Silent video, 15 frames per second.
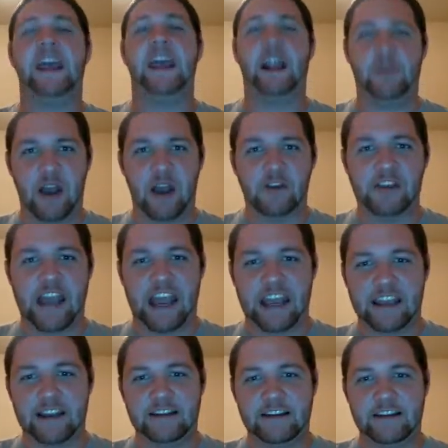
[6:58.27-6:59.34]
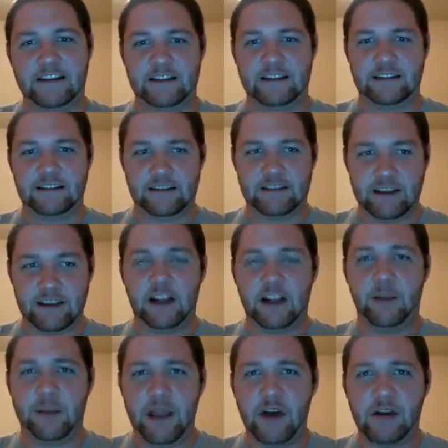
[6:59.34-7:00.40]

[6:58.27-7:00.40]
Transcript: it'll be okay. It'll be